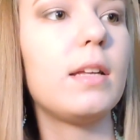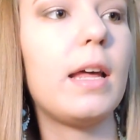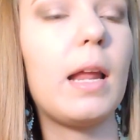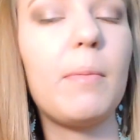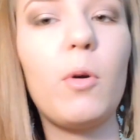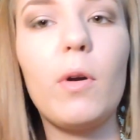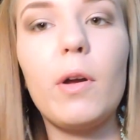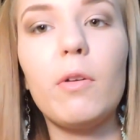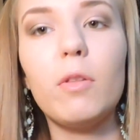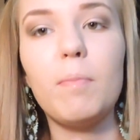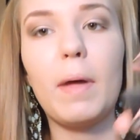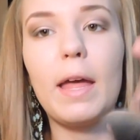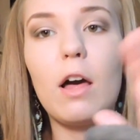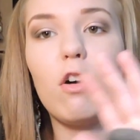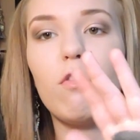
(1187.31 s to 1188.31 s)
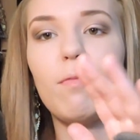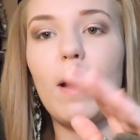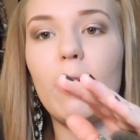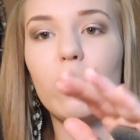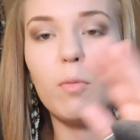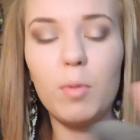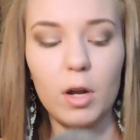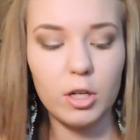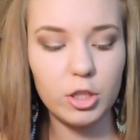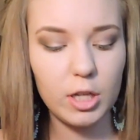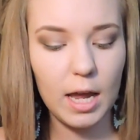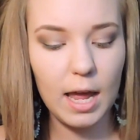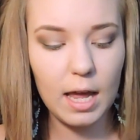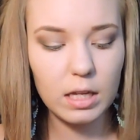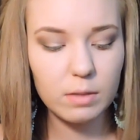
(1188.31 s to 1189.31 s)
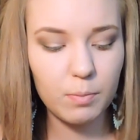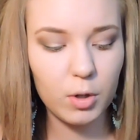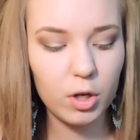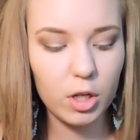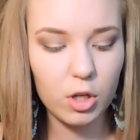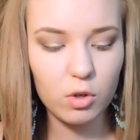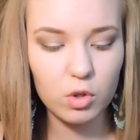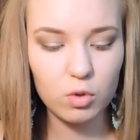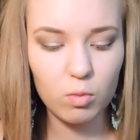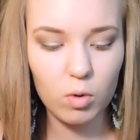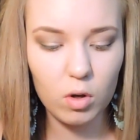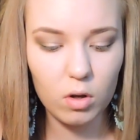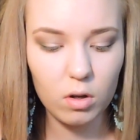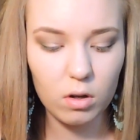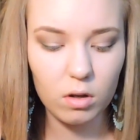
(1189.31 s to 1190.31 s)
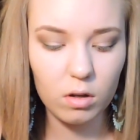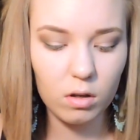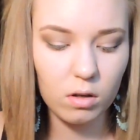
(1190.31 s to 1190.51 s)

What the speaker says: And I'm going in with my e.l.f. powder brush as per usual.